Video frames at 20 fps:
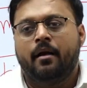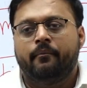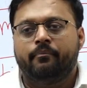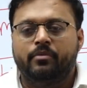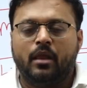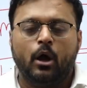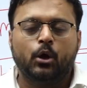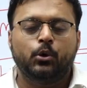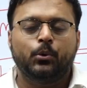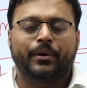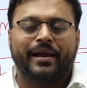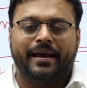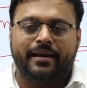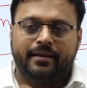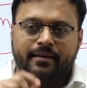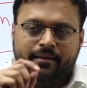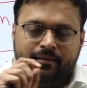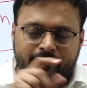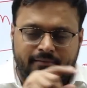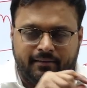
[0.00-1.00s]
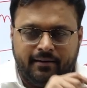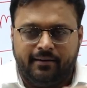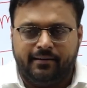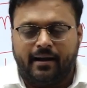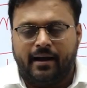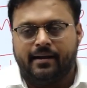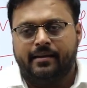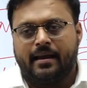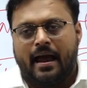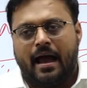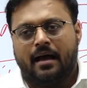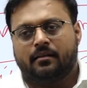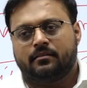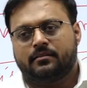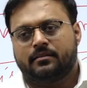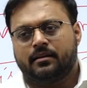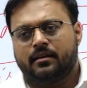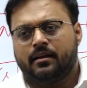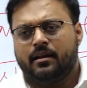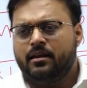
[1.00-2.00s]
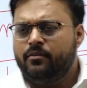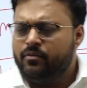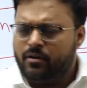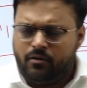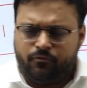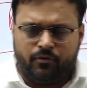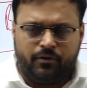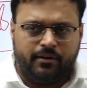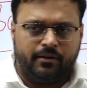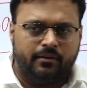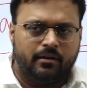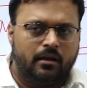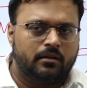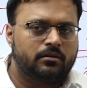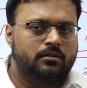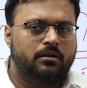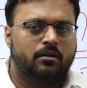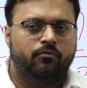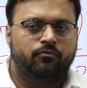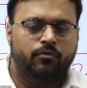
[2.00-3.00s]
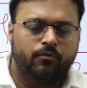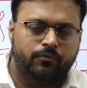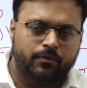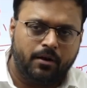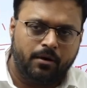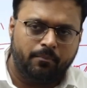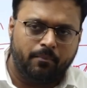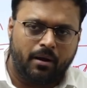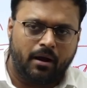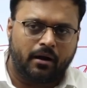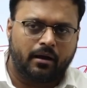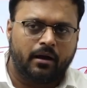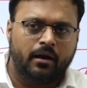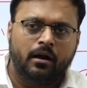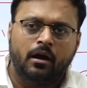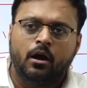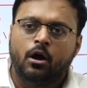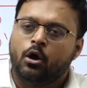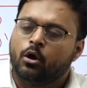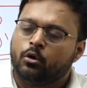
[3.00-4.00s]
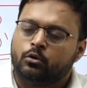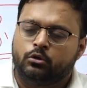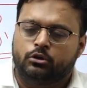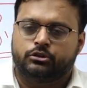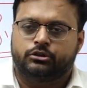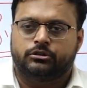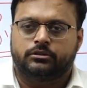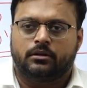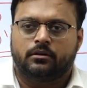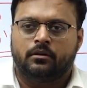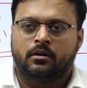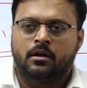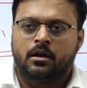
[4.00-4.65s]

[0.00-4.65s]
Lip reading: now you can easily write answer even if it is asked in 15 marker question.